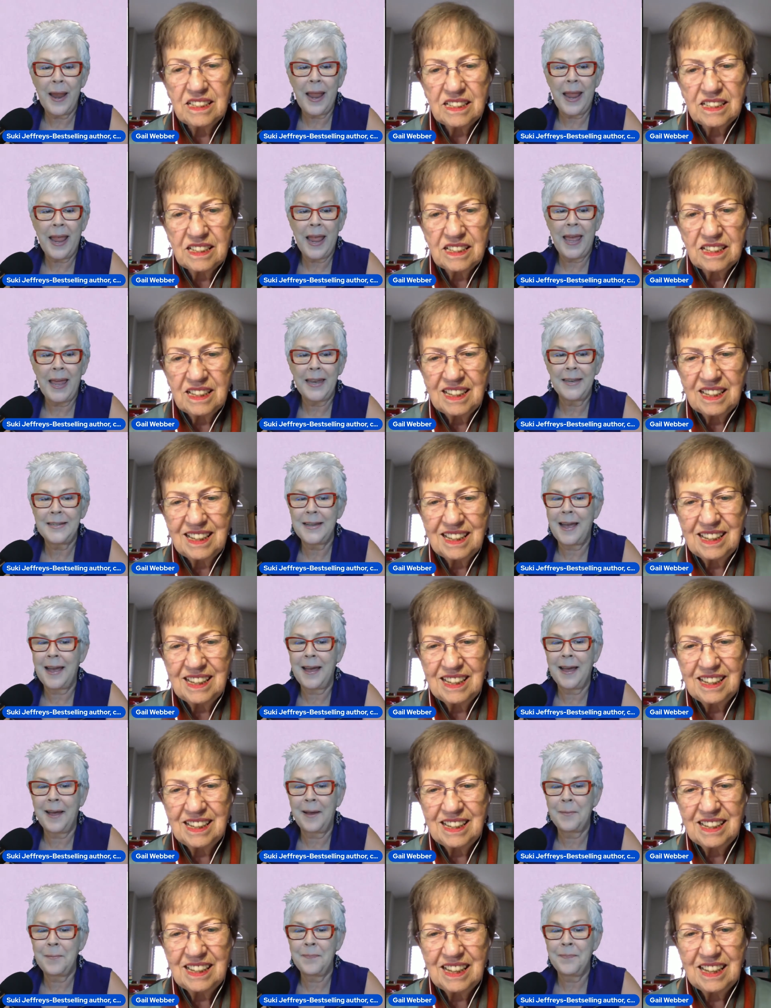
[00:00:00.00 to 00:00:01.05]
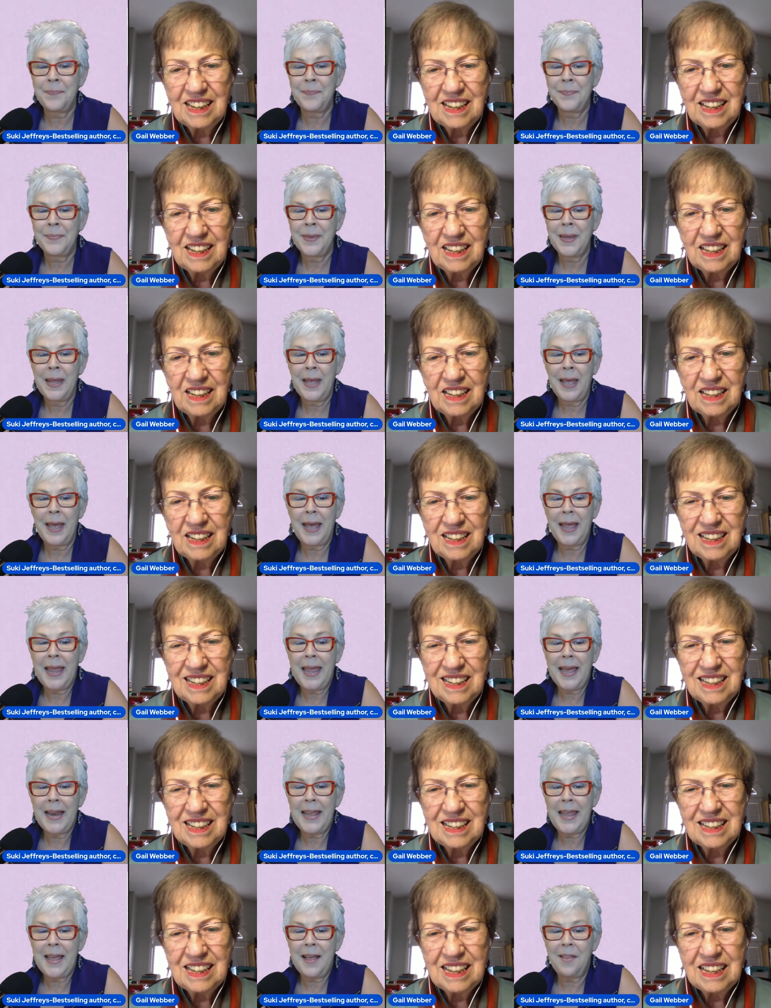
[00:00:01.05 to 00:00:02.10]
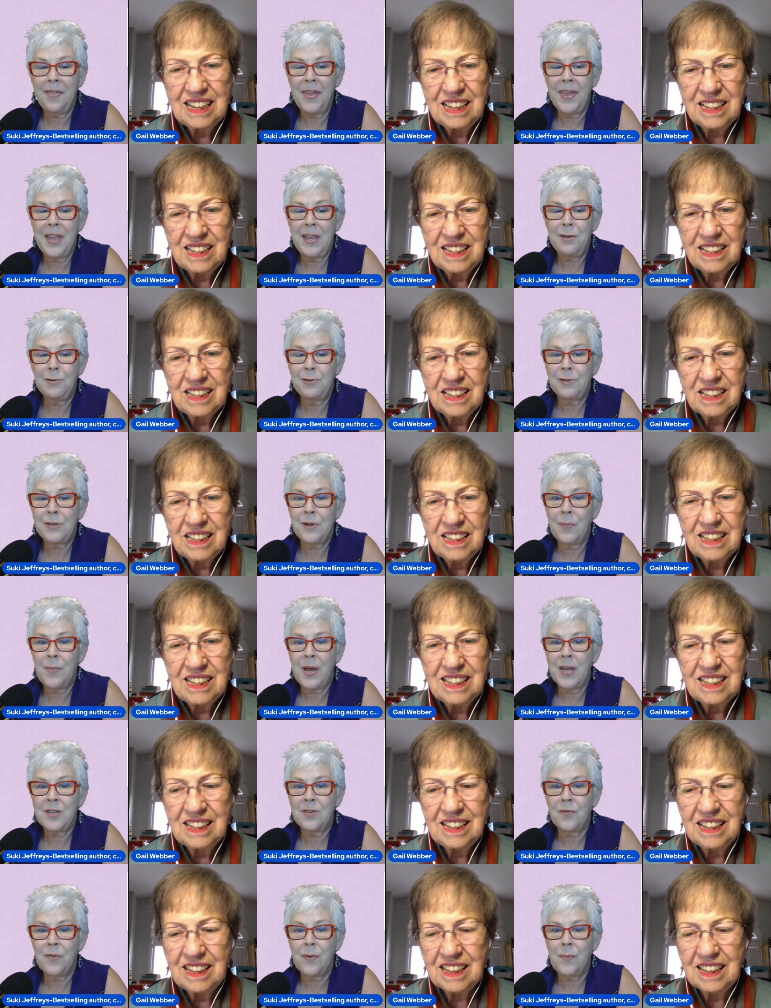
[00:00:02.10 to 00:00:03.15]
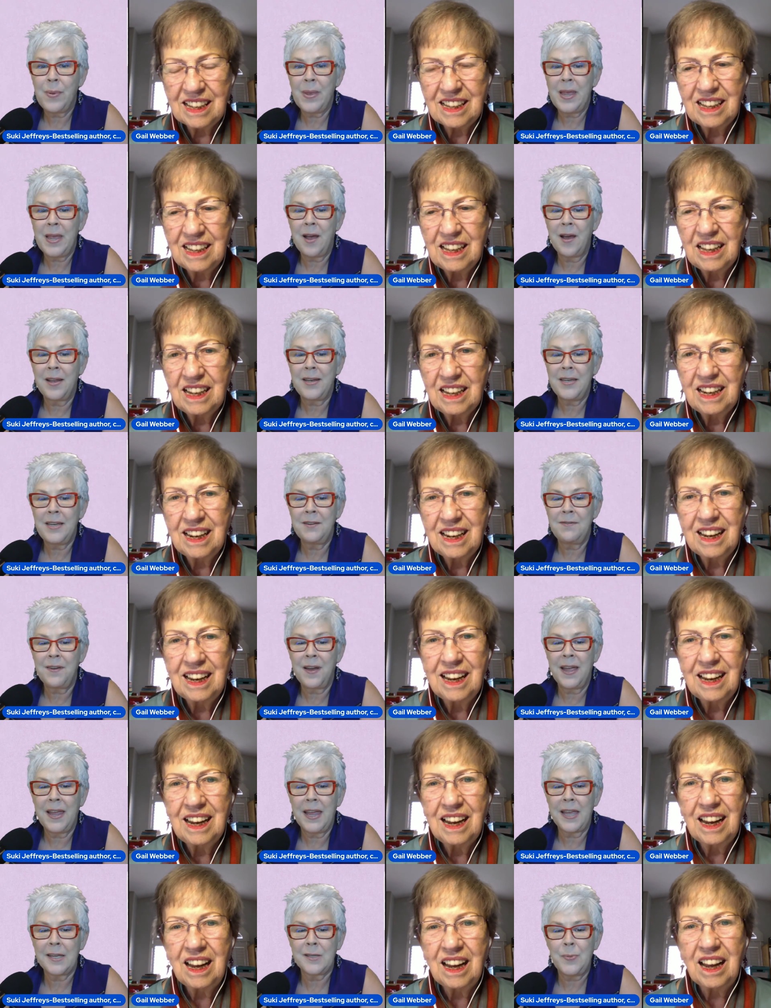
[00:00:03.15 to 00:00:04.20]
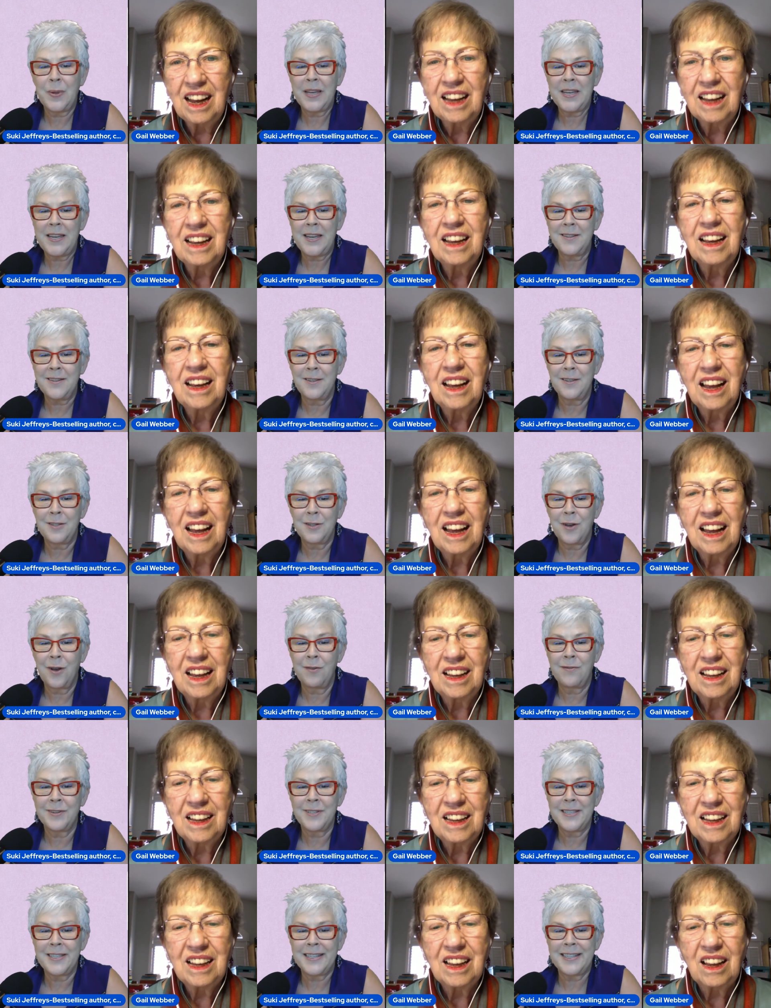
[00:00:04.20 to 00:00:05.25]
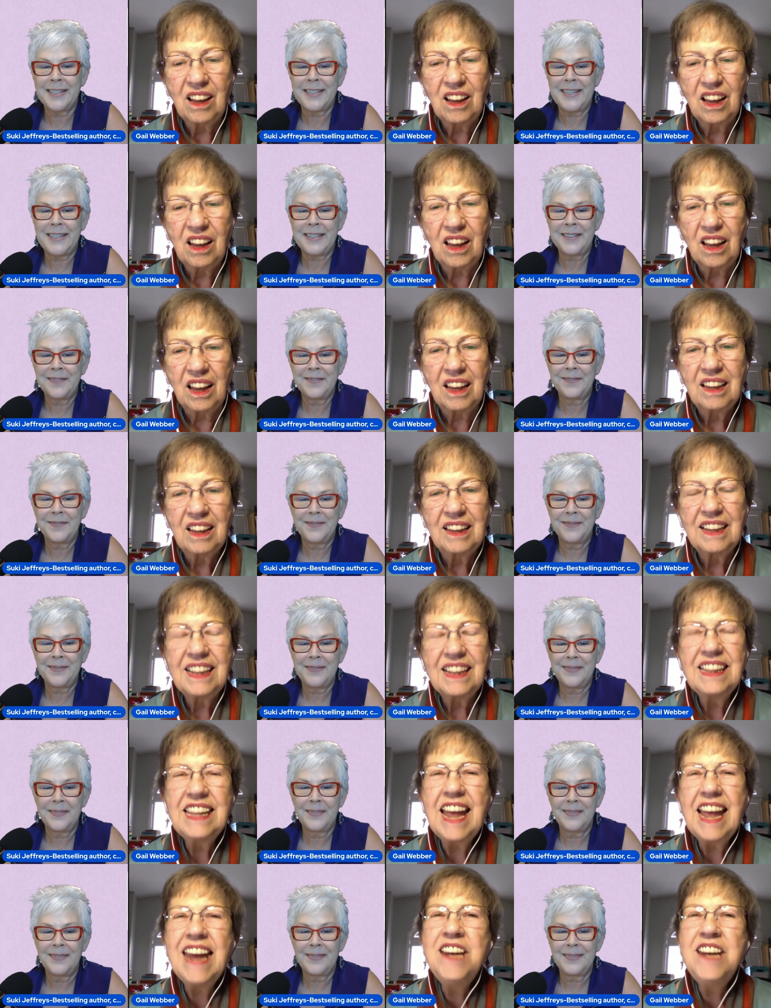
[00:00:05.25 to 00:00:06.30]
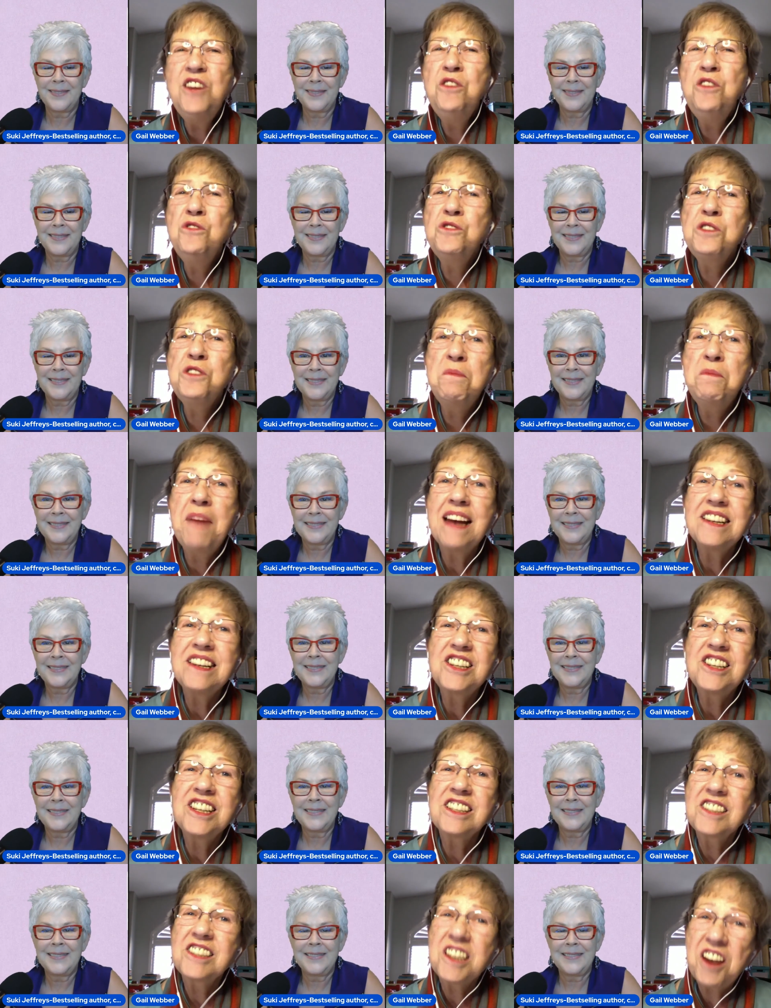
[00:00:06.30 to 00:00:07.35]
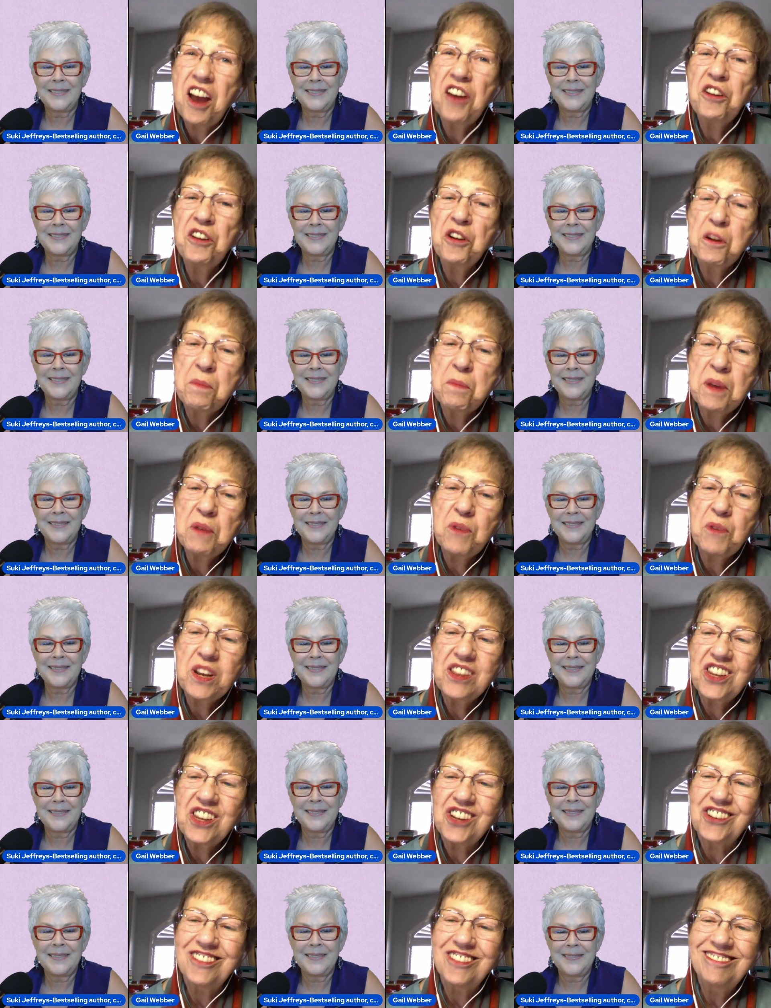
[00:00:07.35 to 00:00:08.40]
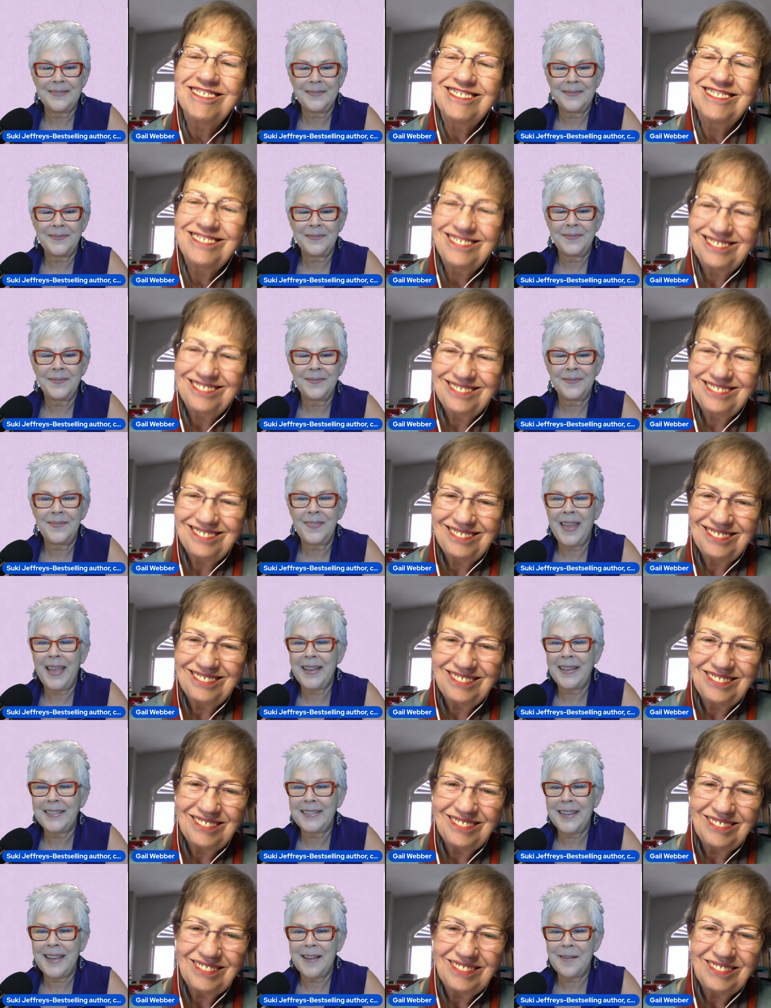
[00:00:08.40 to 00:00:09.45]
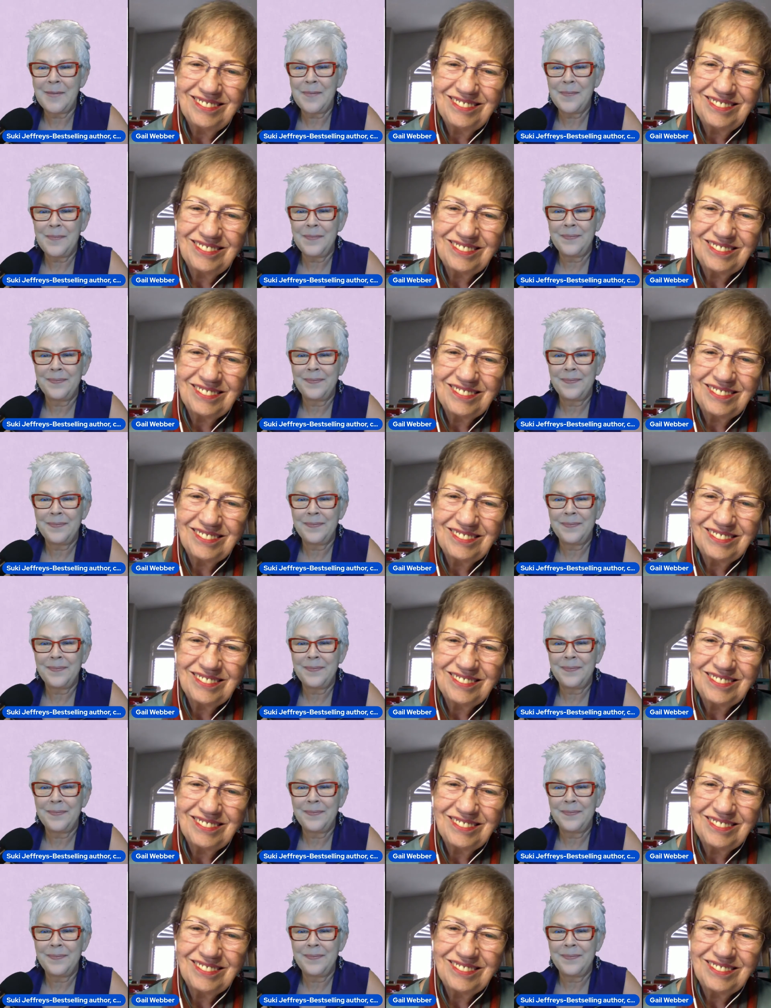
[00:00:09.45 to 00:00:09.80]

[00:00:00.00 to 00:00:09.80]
Speaker 1: And um, again, Gail, thank you so much for being on Defying Expectations Over 60.
Speaker 2: Thank you so much. It's an honor to be with you.
Speaker 1: Thanks, Gail.